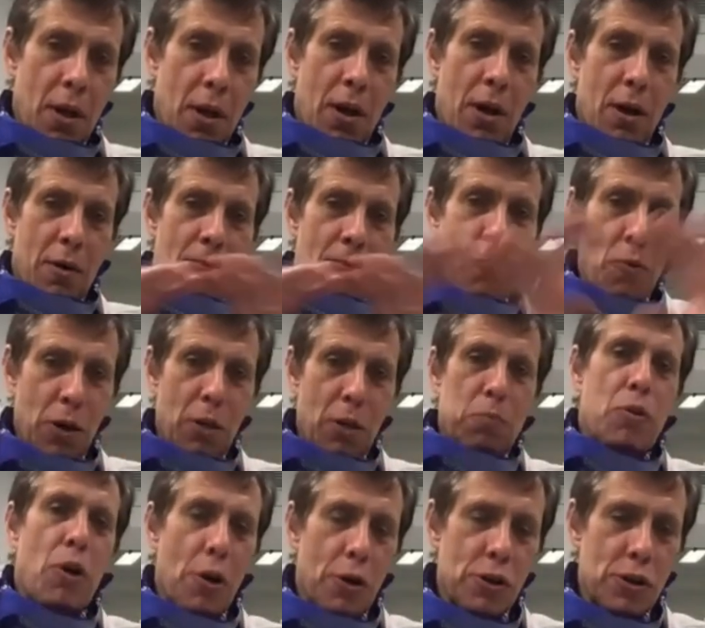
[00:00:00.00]
fungal
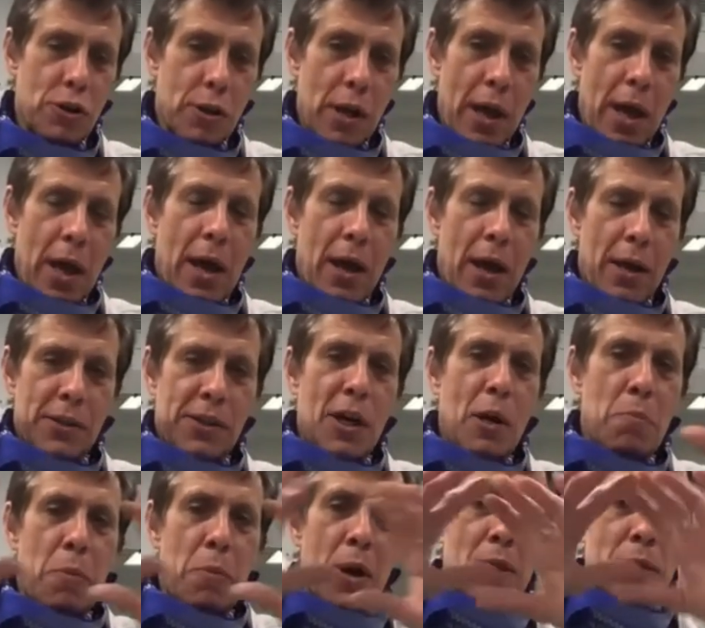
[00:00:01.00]
blocks and
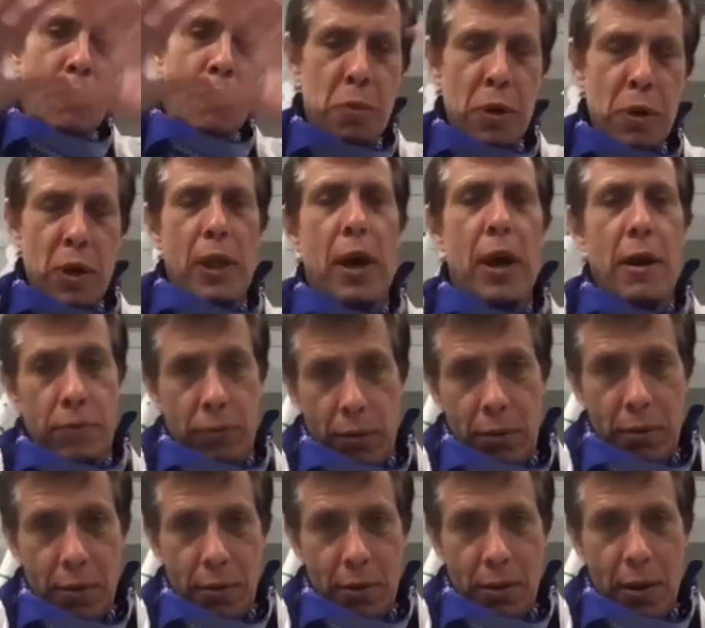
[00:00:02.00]
some parts will be alive.
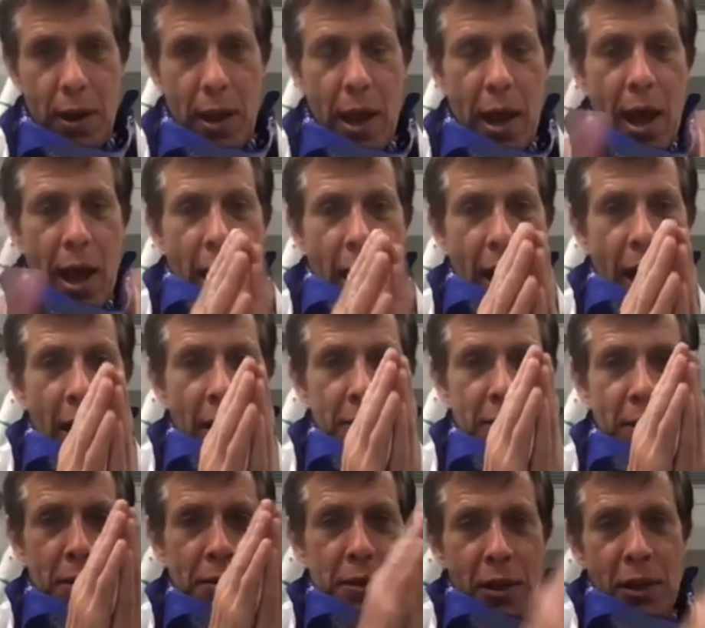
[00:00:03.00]
And
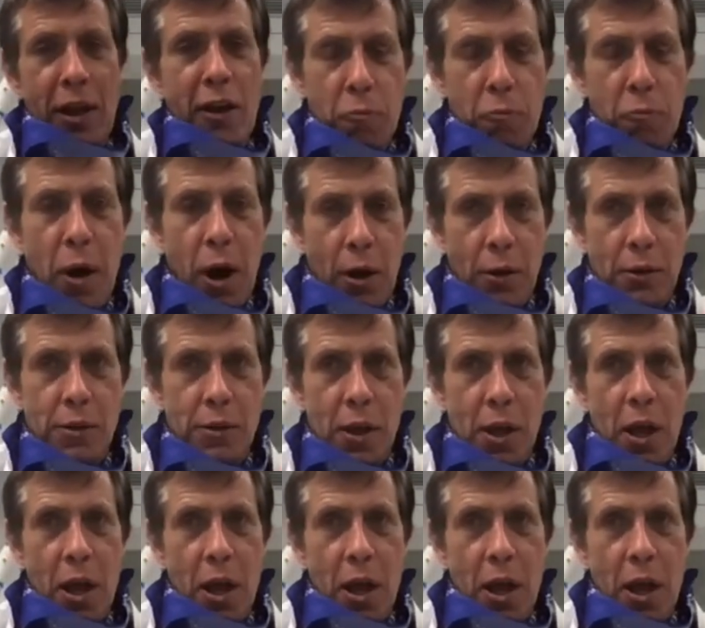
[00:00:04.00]
these alive parts